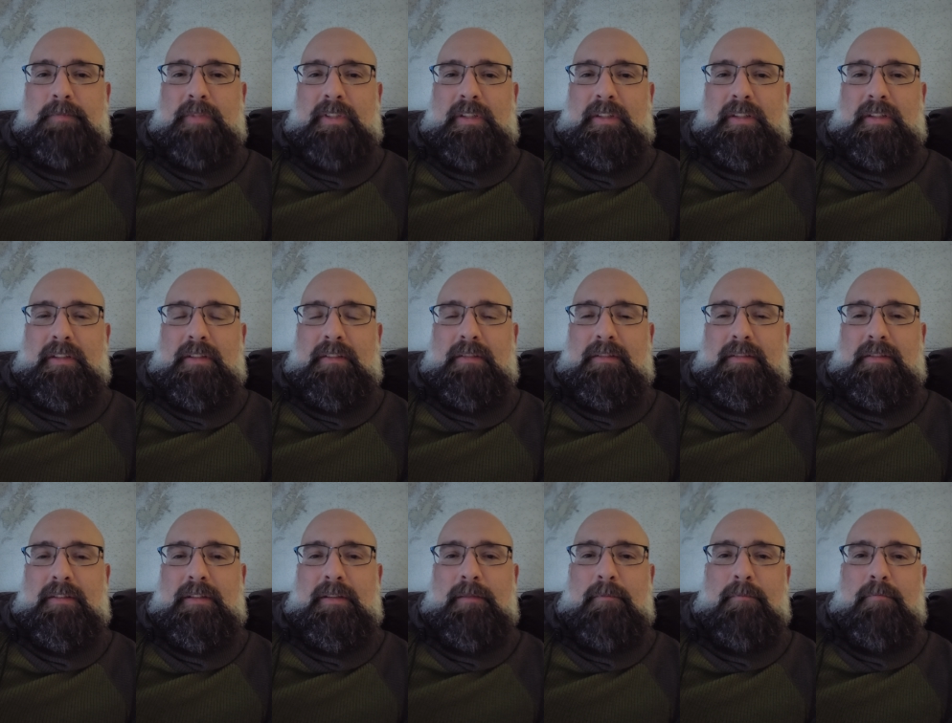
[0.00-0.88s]
in the
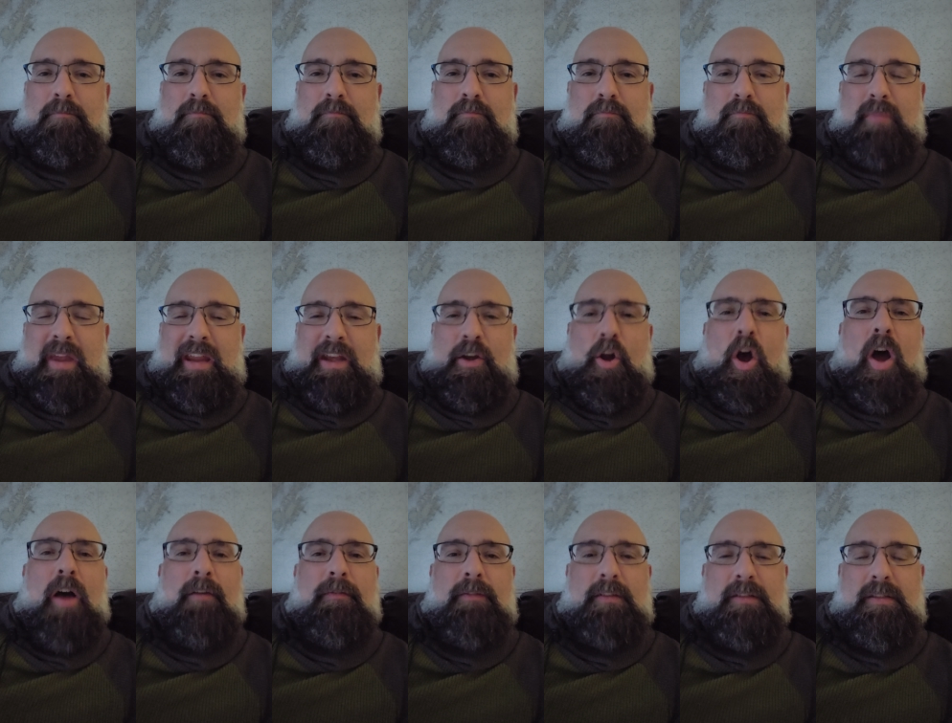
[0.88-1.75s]
the main
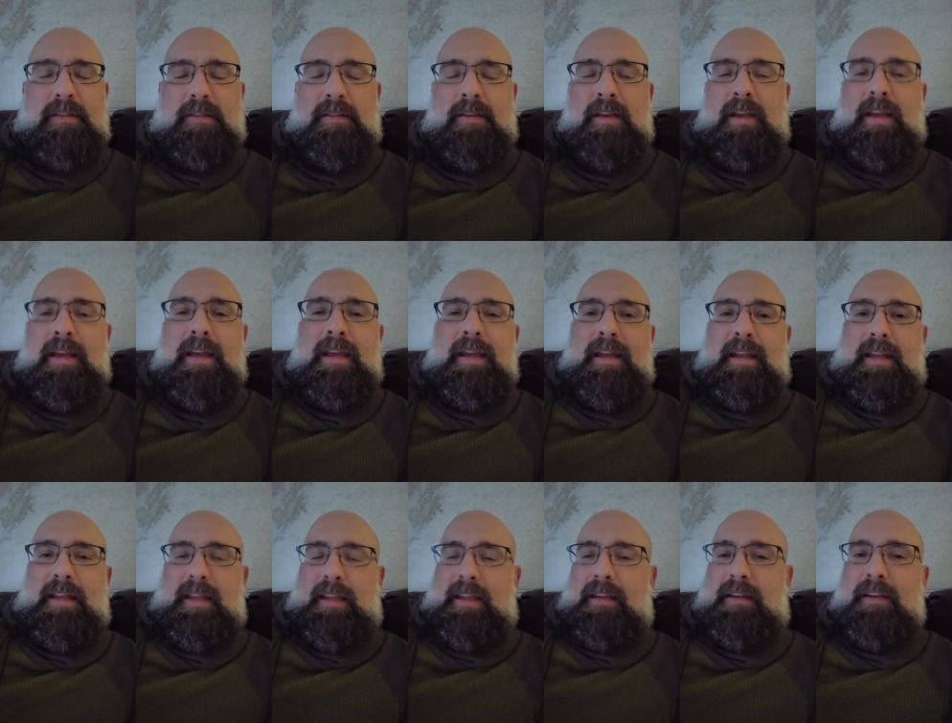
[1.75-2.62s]
office.
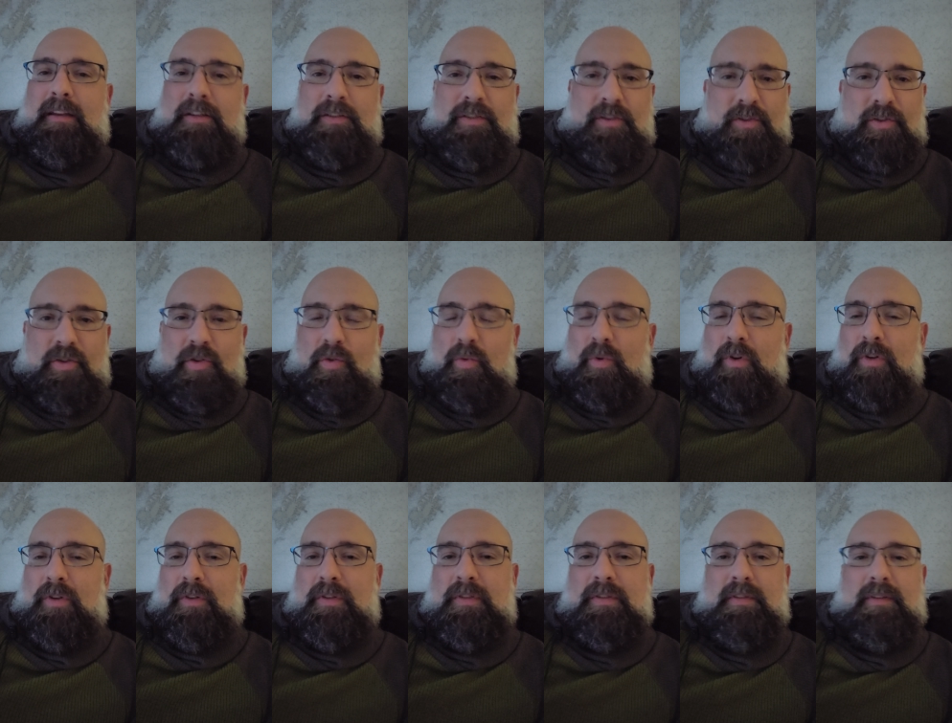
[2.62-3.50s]
He does the
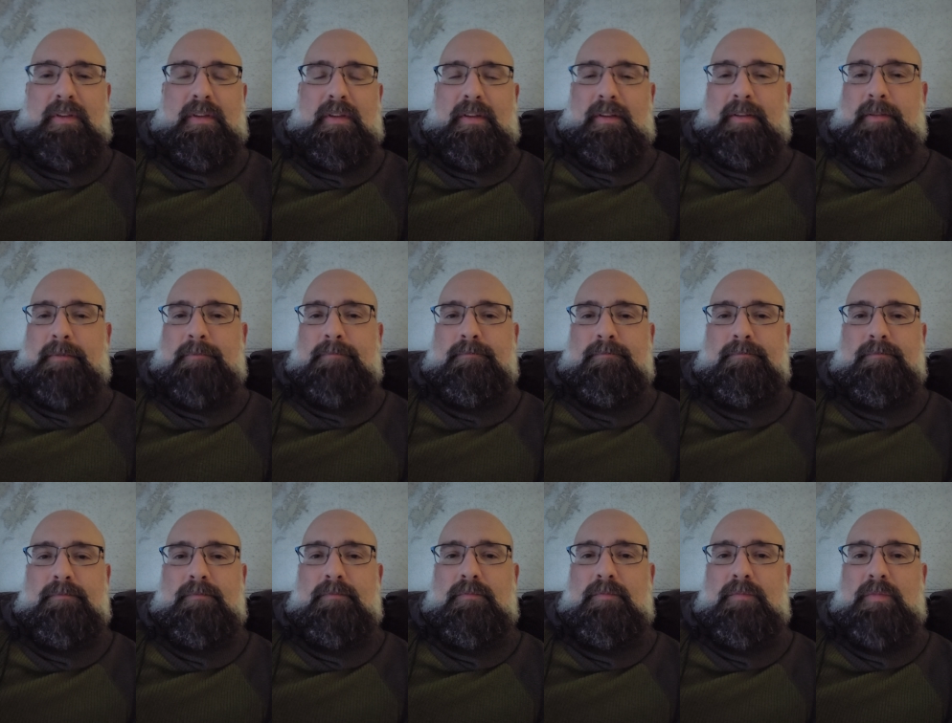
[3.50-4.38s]
tours.
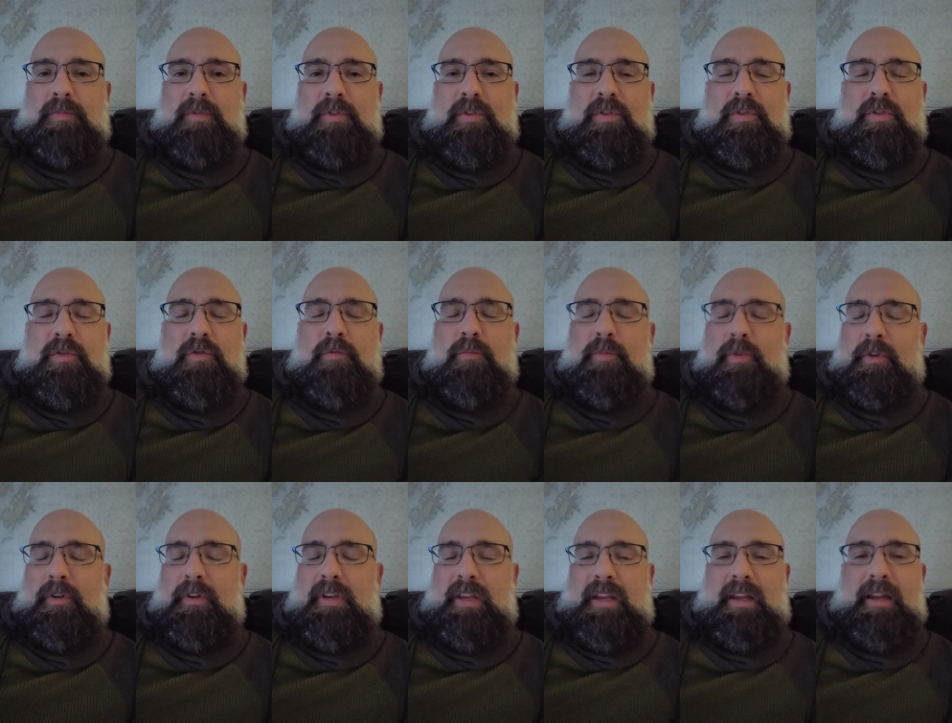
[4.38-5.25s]
Um,
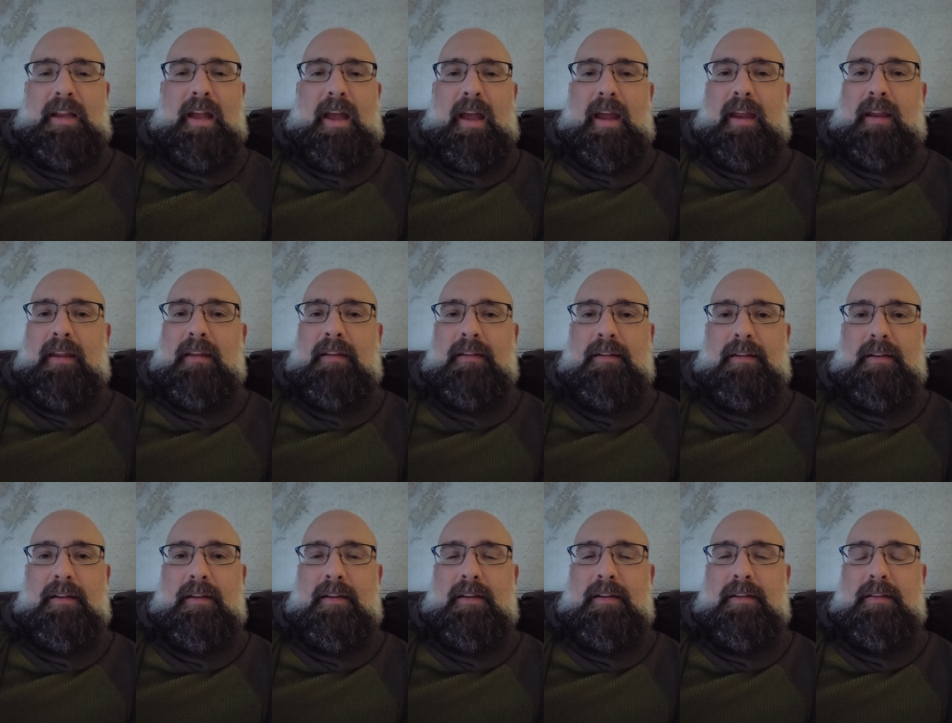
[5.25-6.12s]
super neat guy.
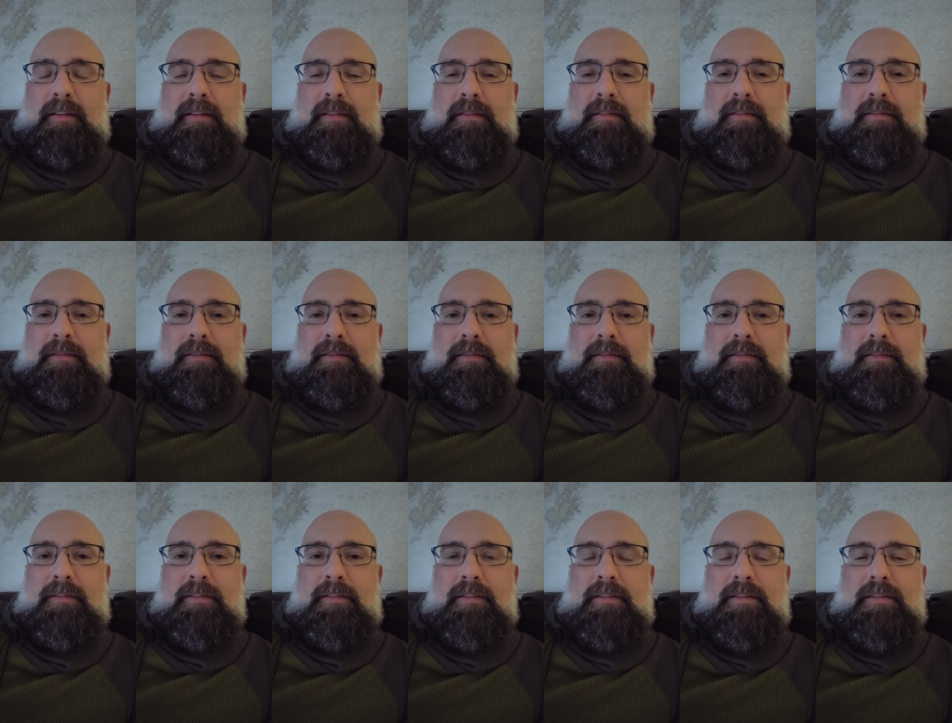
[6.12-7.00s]
Uh,
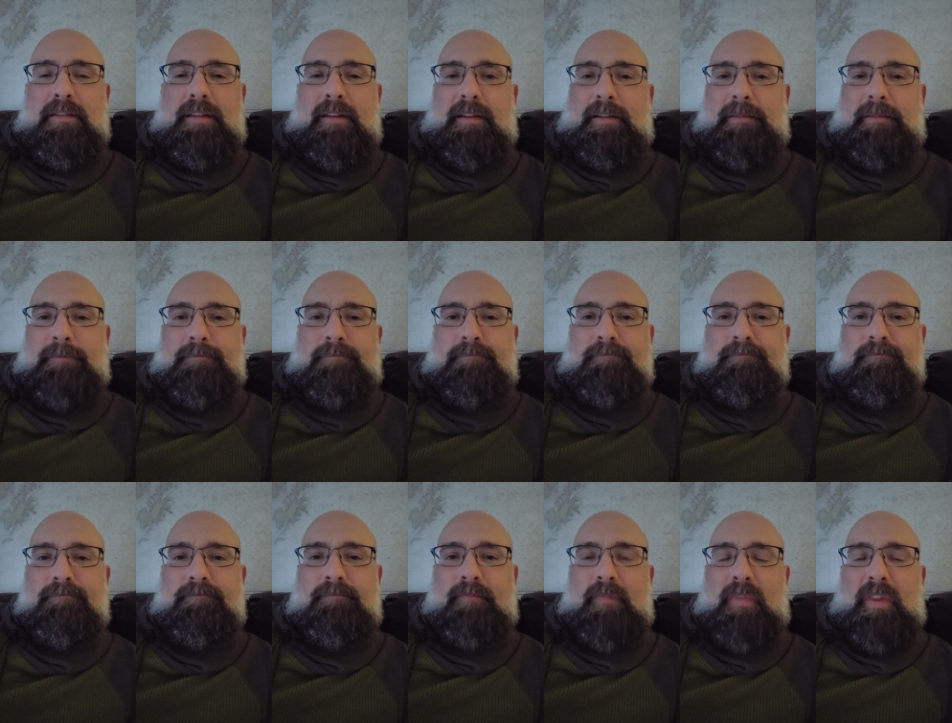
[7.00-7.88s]
um,
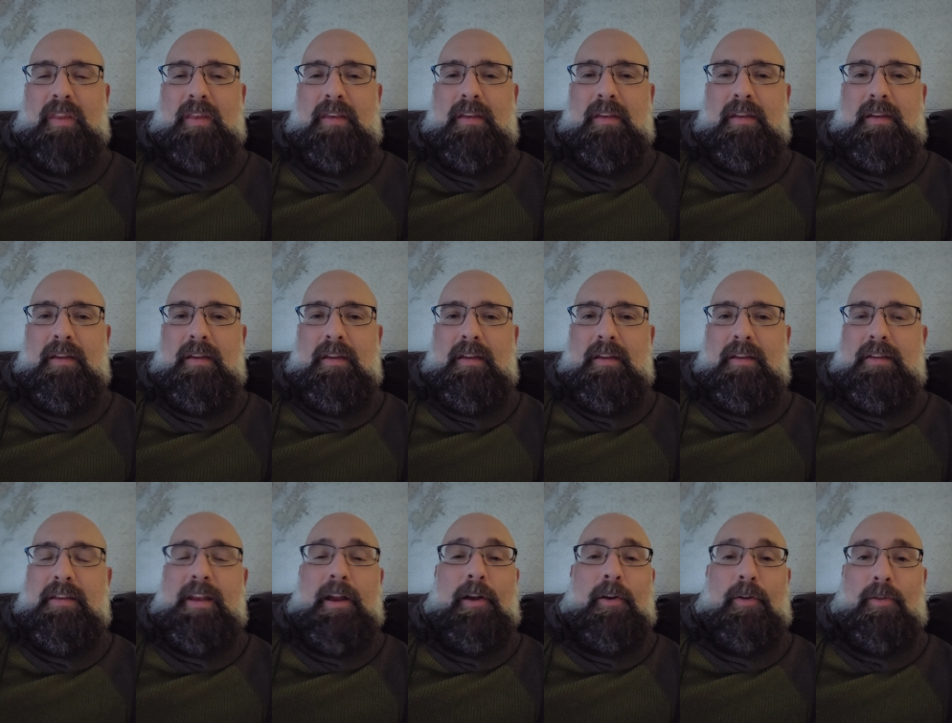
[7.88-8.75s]

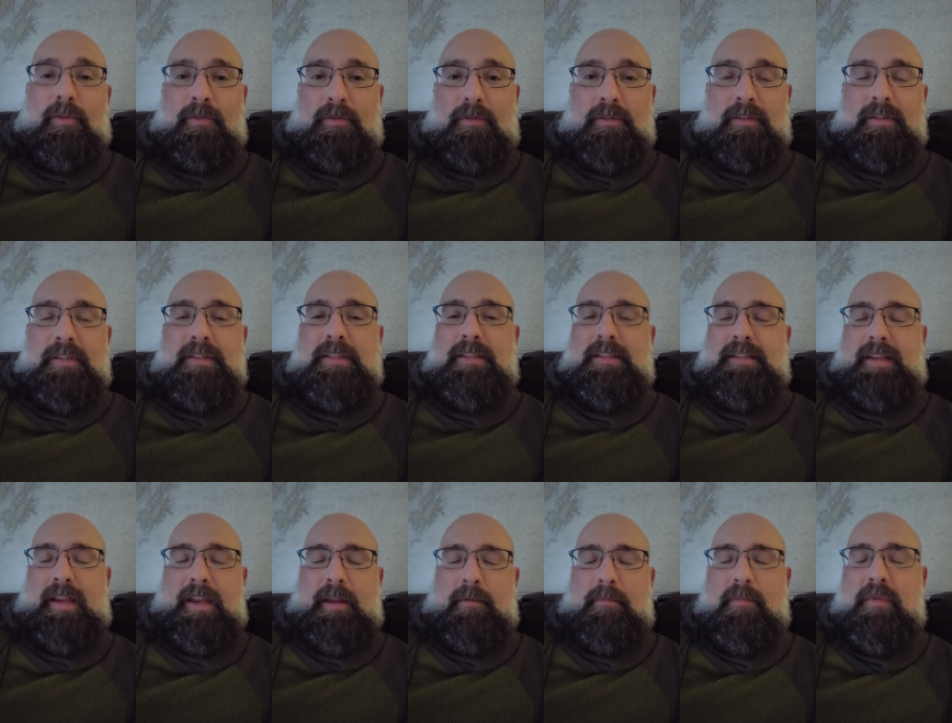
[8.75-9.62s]
Daryl is his
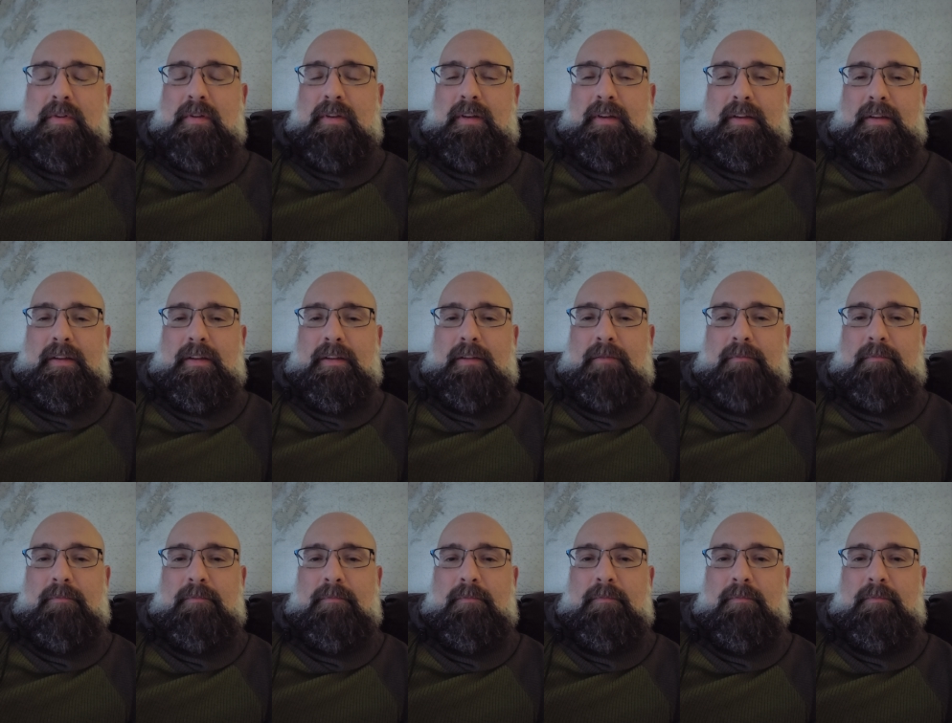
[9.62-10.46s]
name uh,